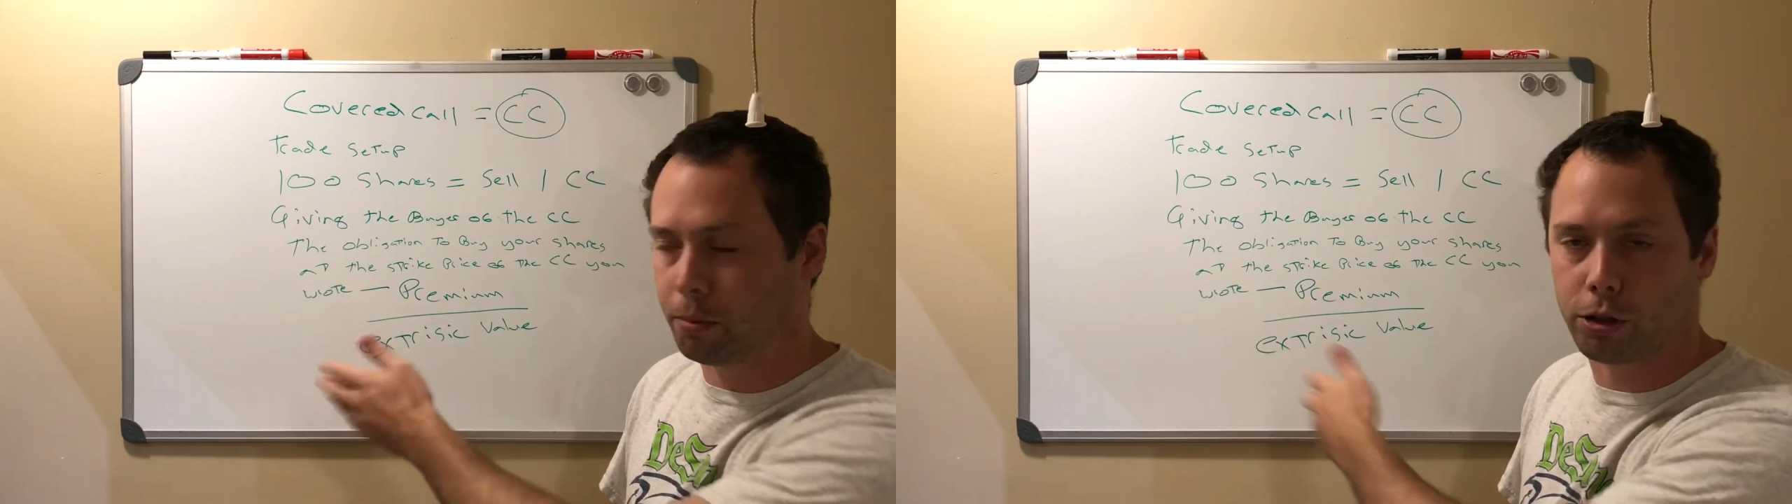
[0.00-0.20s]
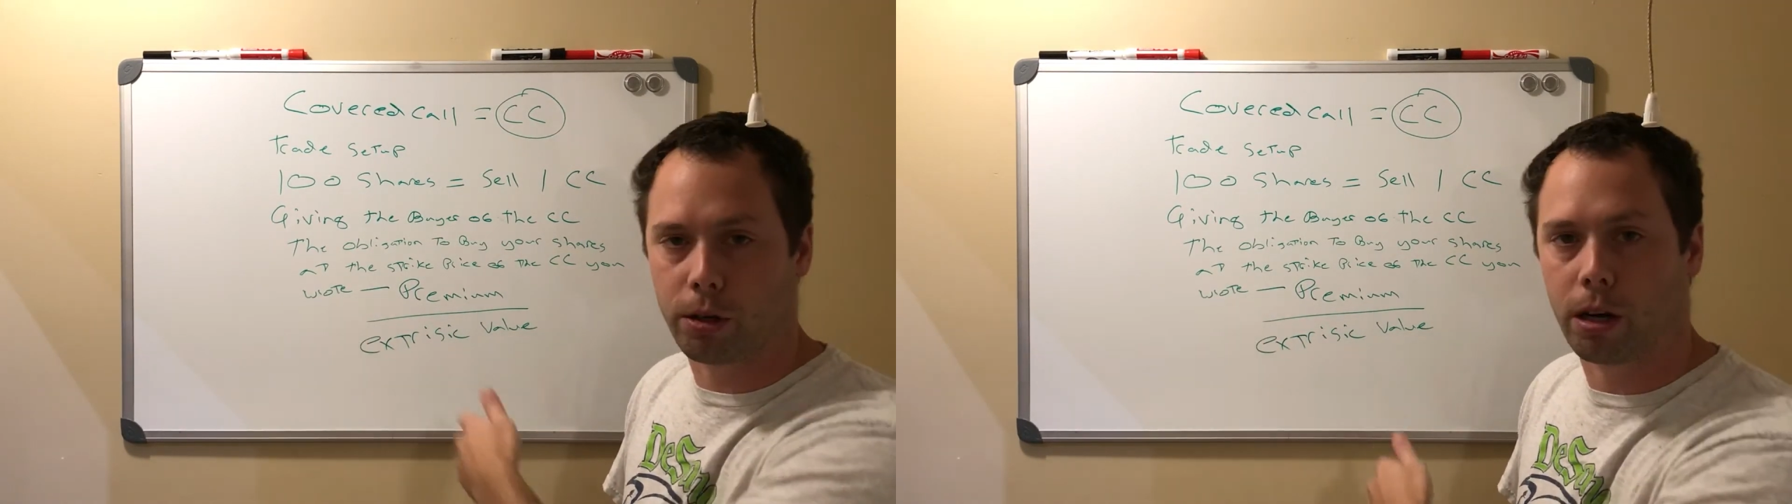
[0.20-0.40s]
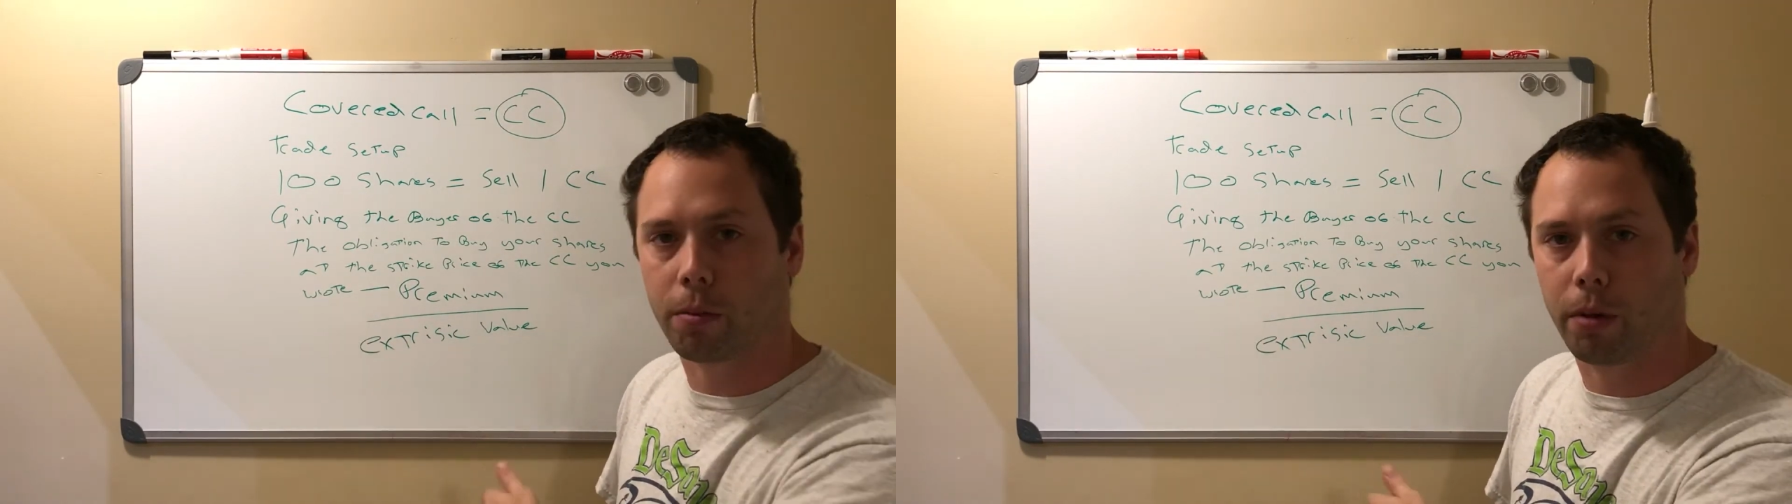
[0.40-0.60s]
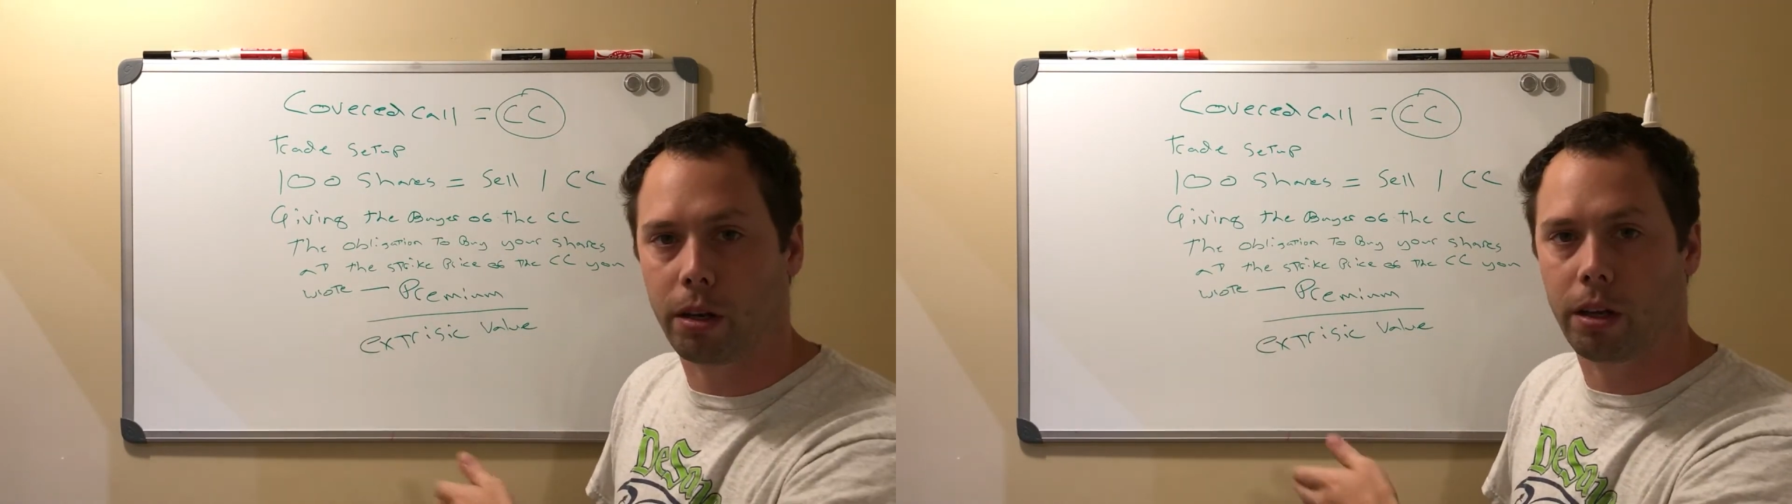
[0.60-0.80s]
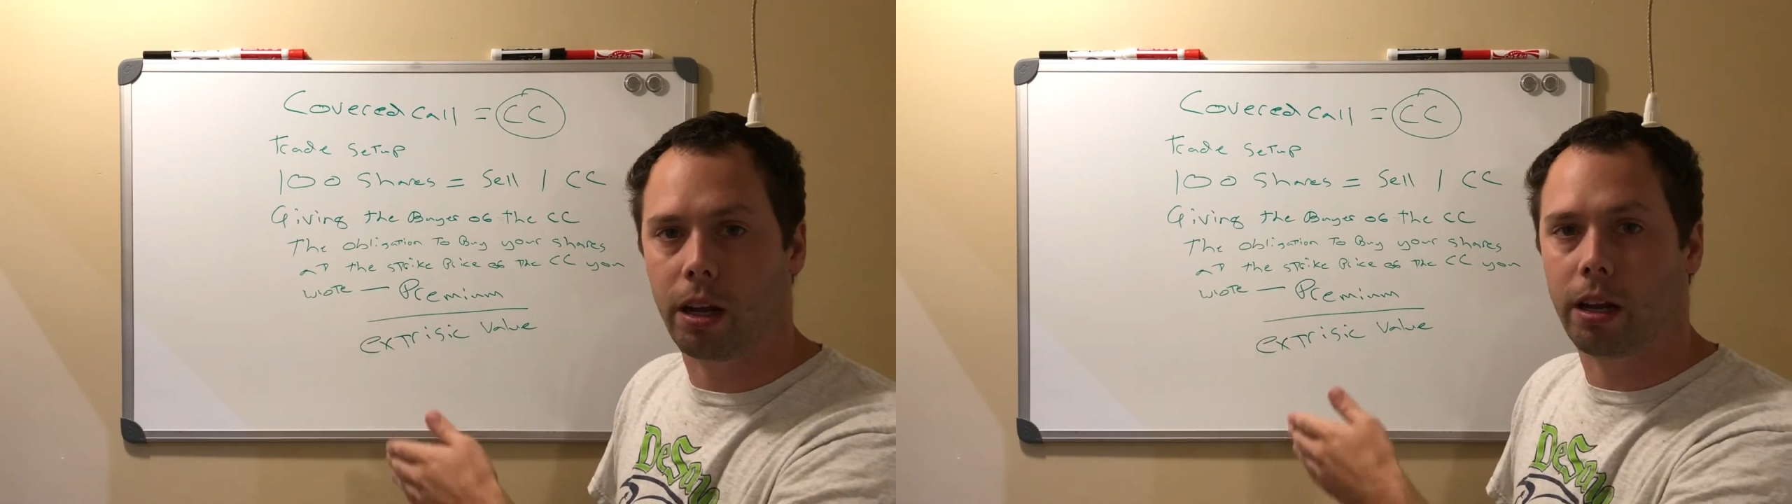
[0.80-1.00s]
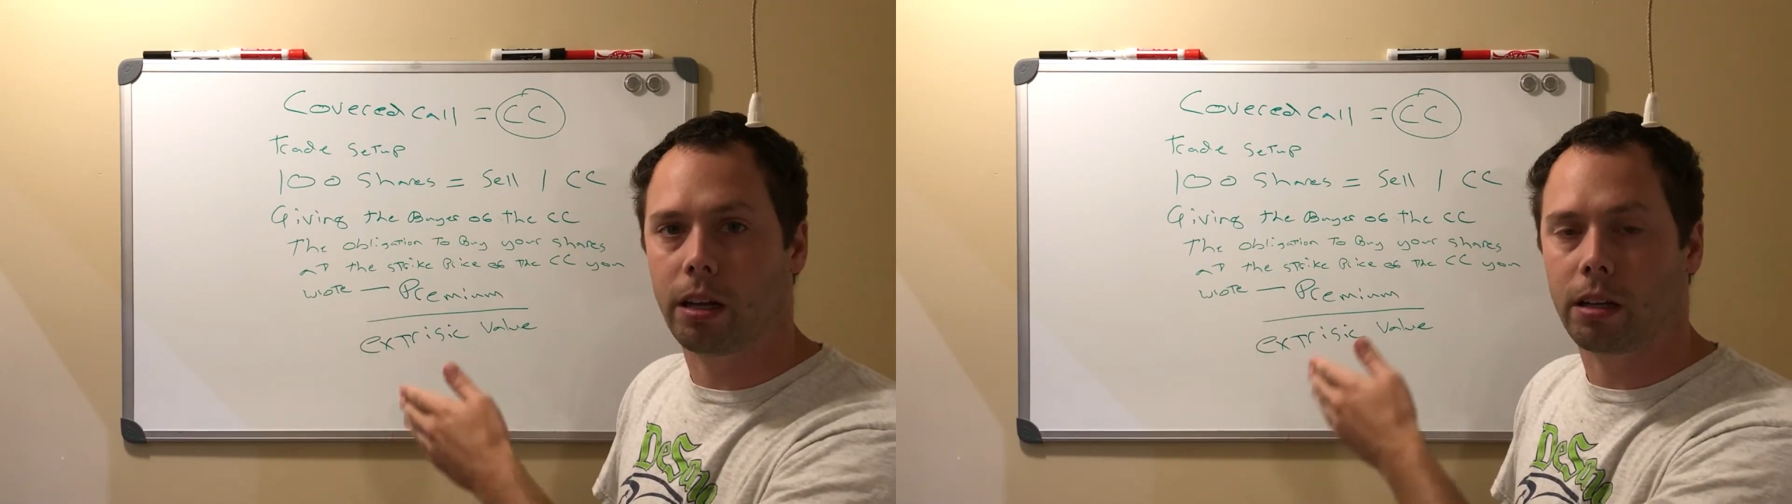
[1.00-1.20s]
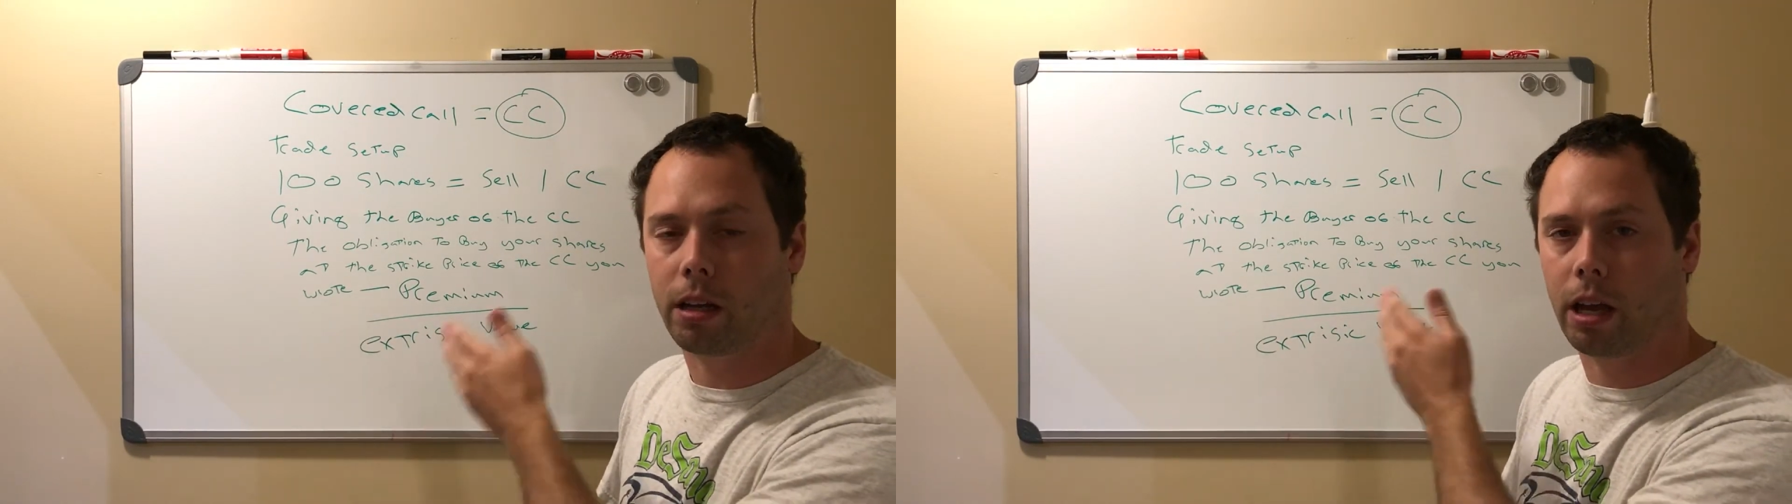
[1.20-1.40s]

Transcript: the trade on Monday